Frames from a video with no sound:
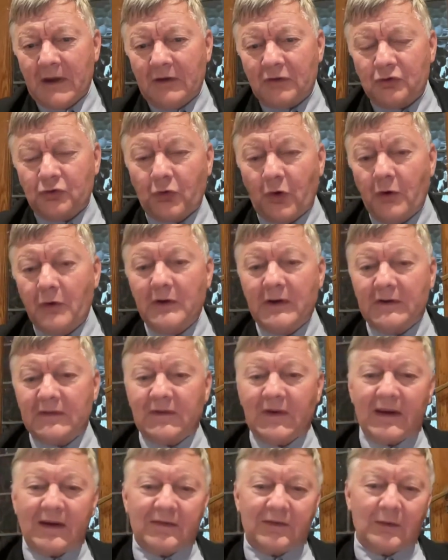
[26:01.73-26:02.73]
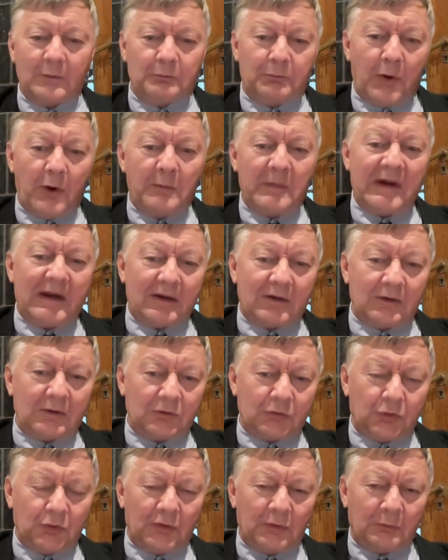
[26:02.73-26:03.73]
drone attacks and bombing
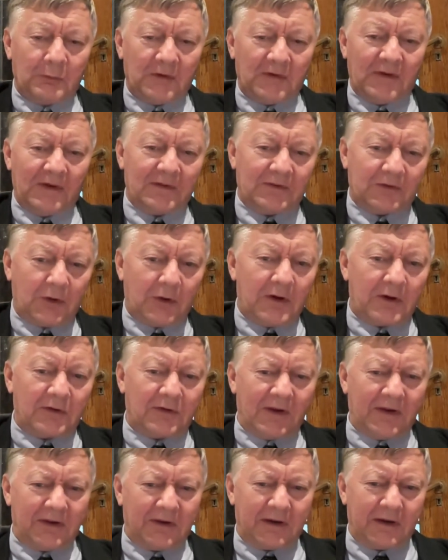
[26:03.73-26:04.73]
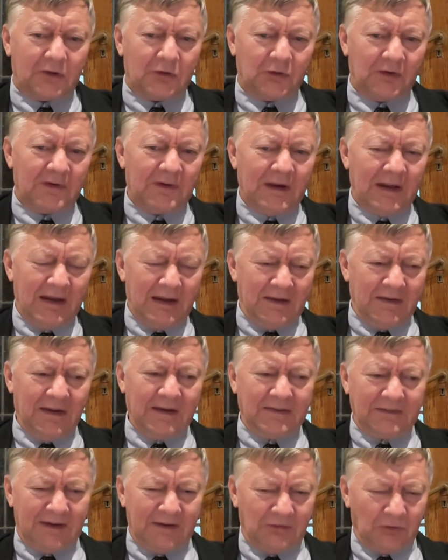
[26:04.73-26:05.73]
and cruise missiles going into other countries.
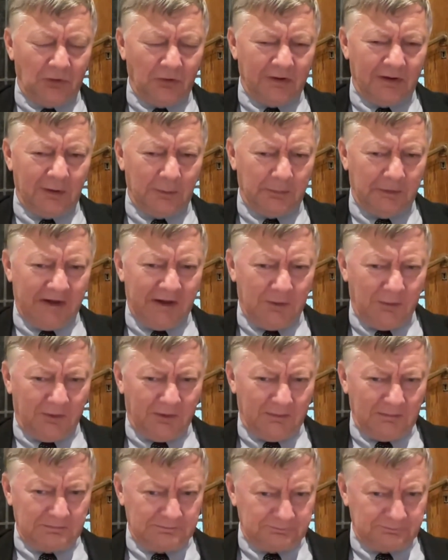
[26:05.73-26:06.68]
That does not help anyone.